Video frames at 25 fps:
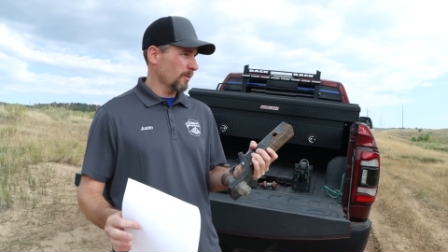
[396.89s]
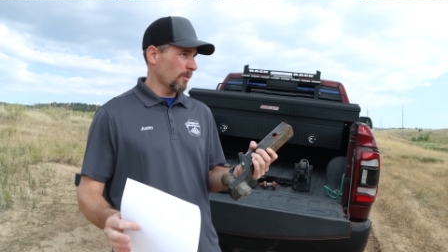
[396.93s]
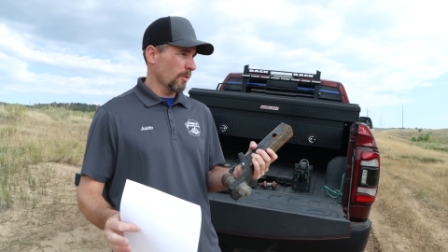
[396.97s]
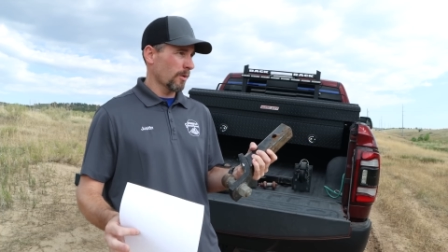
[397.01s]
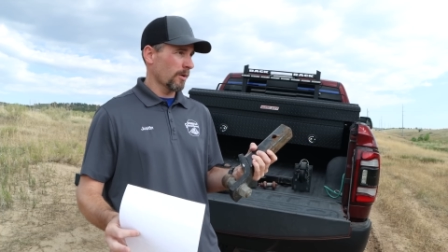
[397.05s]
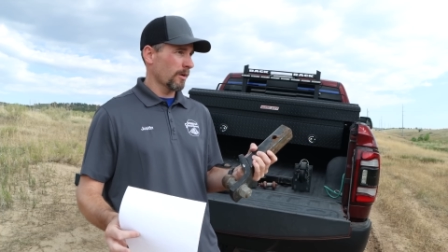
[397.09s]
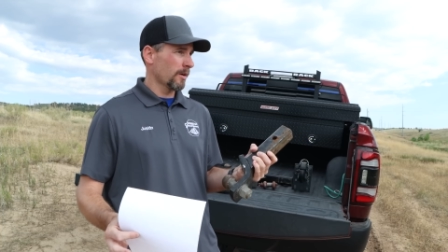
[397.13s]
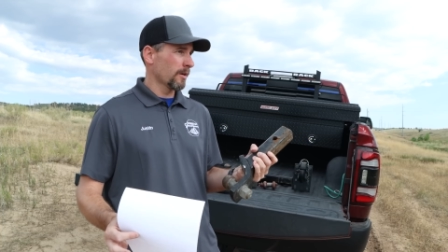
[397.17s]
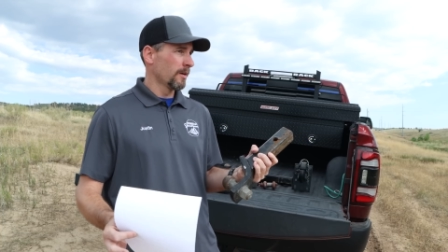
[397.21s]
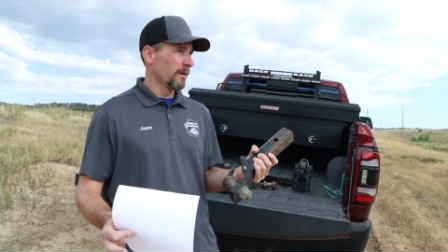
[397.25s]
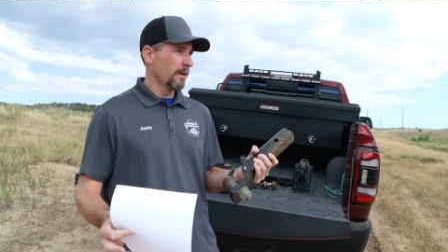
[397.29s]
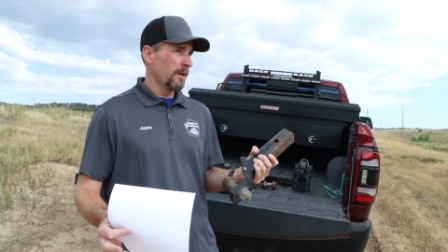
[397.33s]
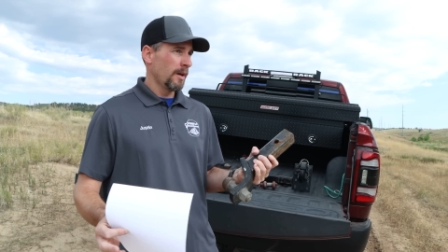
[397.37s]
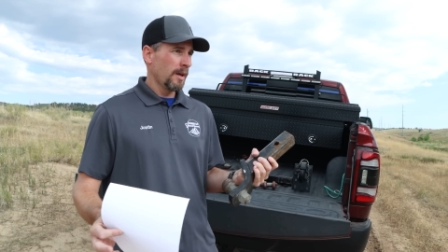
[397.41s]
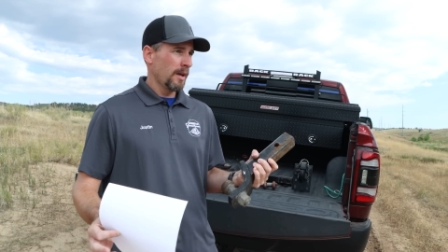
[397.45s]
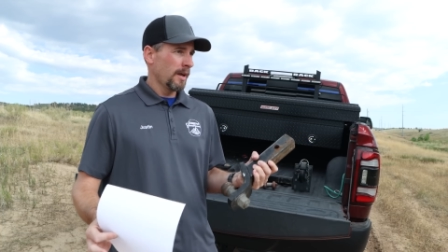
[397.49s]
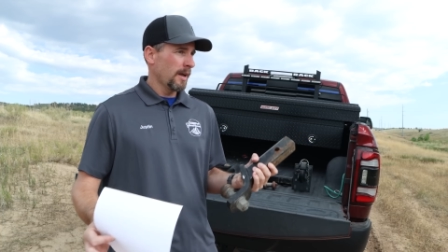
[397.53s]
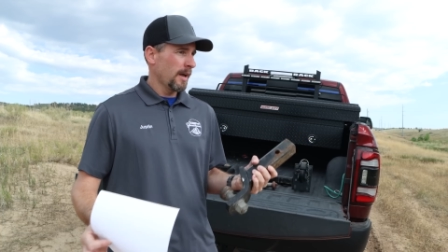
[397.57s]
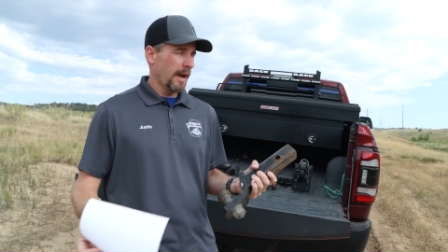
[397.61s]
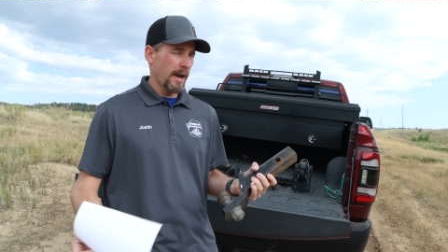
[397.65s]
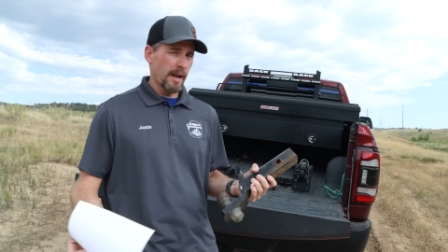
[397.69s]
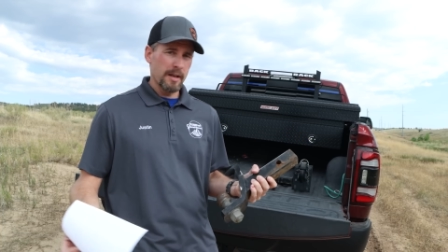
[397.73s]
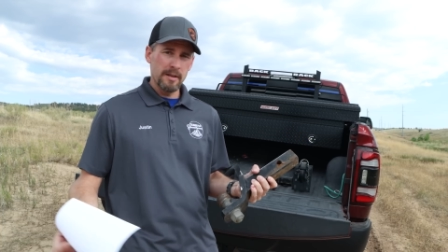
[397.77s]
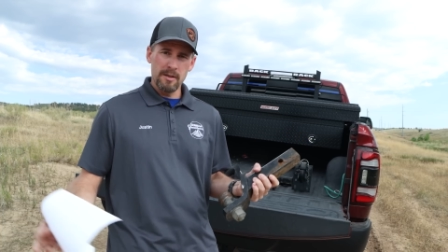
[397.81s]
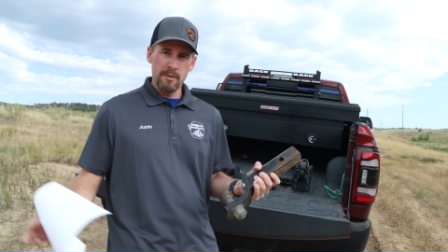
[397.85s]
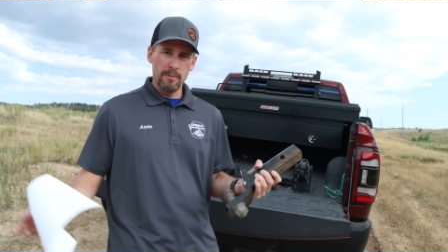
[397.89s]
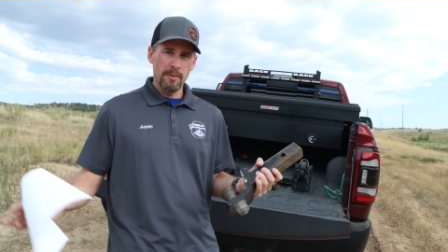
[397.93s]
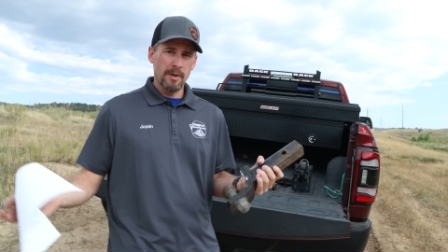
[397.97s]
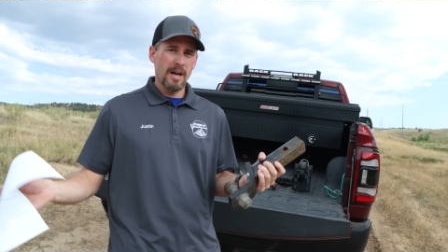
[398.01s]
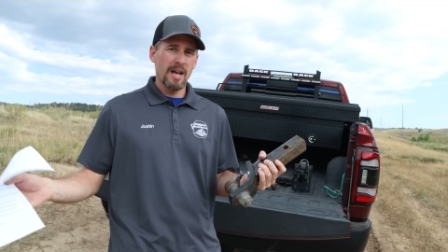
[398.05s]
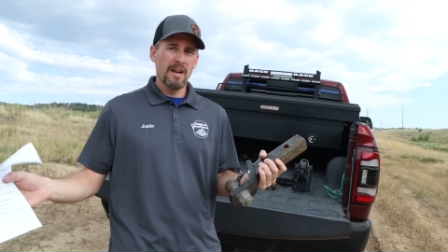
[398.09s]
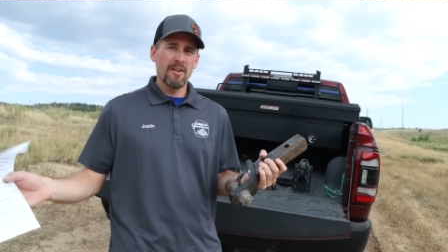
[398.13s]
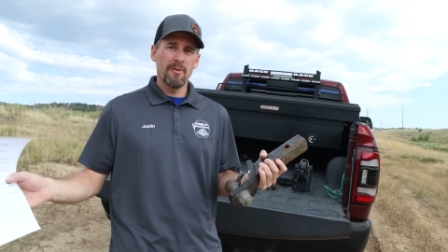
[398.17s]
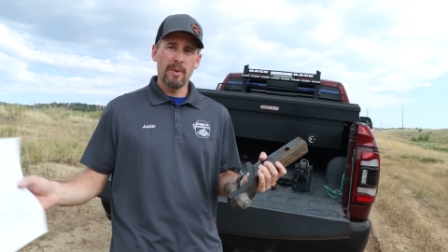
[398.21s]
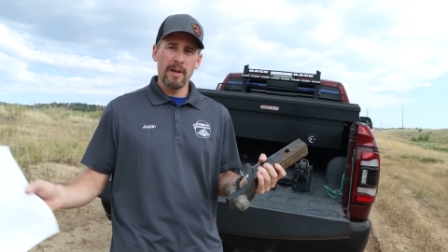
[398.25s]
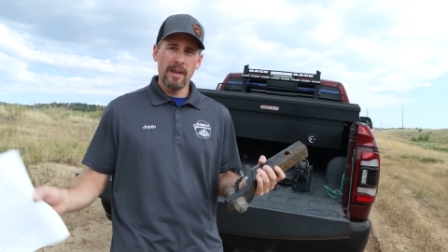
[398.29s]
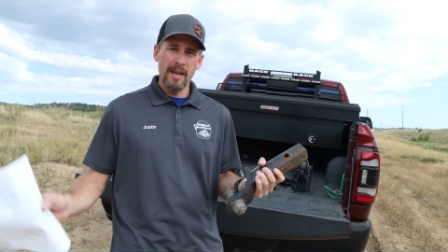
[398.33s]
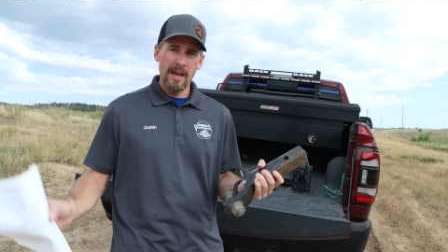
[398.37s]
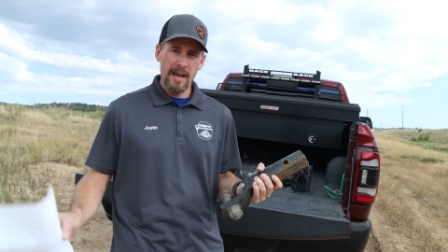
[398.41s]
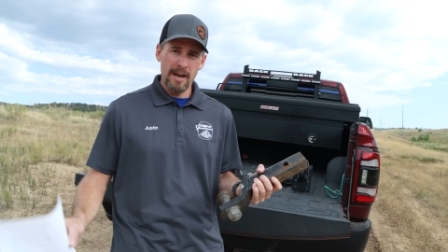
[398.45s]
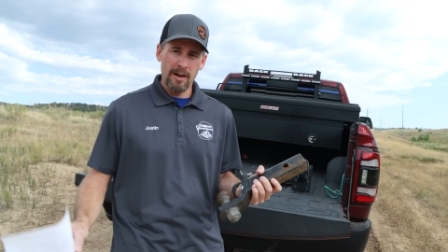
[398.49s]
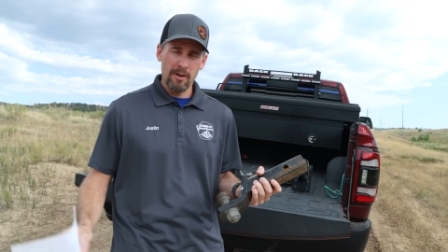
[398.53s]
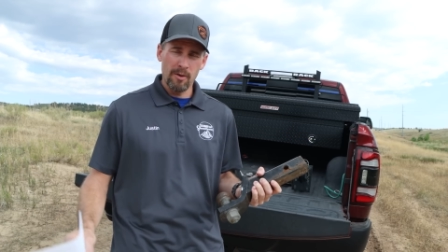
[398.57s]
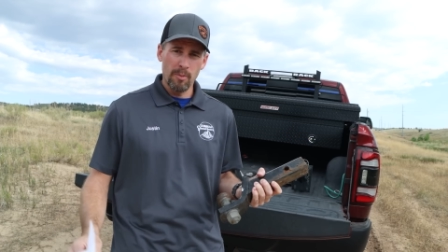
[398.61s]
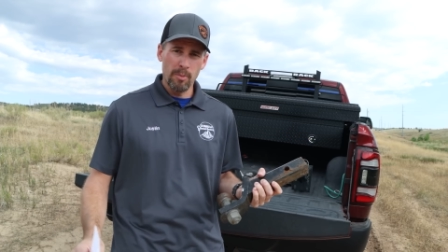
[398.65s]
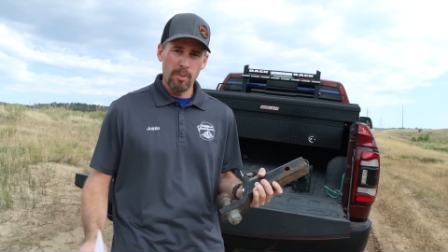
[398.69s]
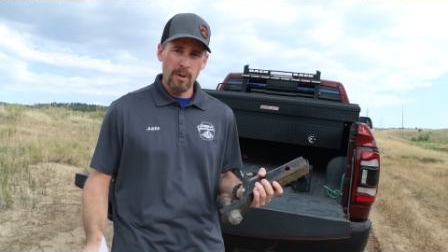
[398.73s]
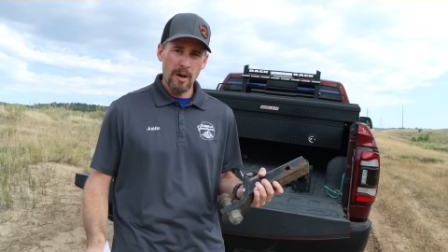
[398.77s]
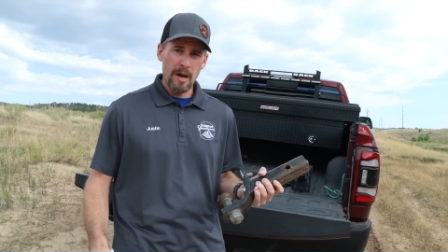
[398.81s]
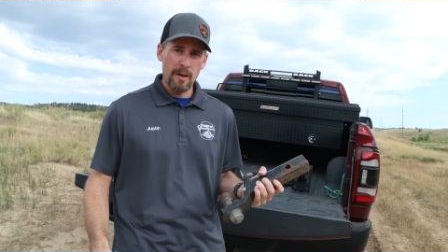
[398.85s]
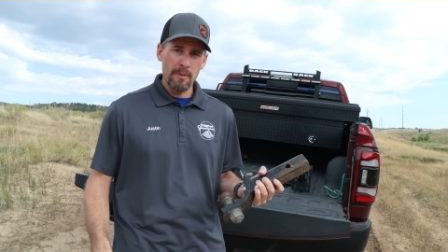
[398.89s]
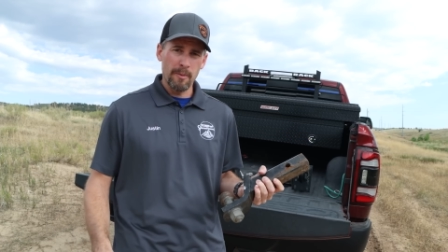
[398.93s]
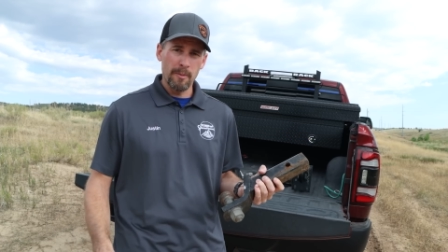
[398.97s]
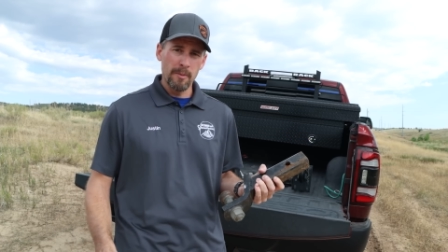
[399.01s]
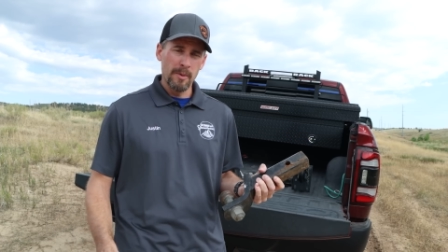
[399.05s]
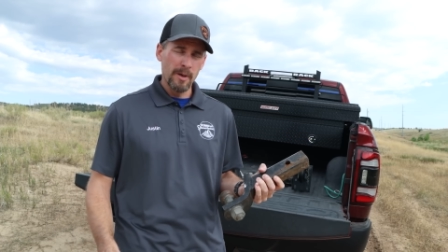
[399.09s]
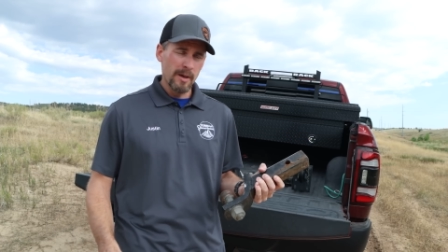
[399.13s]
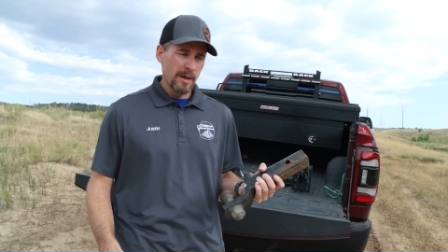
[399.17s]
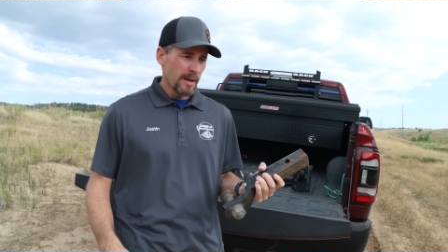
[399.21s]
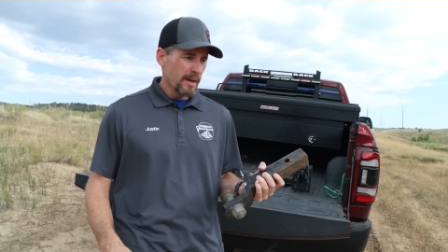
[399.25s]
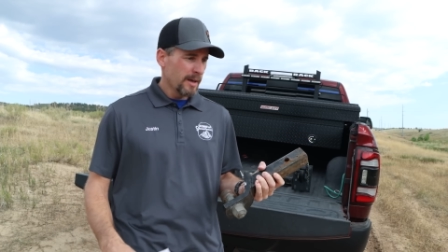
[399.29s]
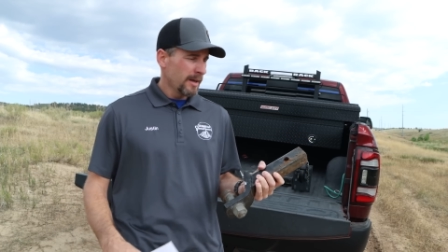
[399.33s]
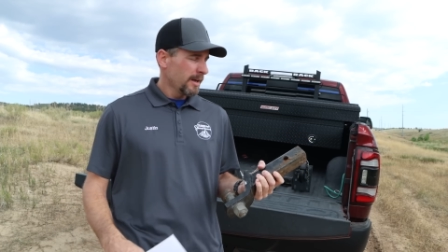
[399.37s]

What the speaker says: or had some kind of mechanical problem,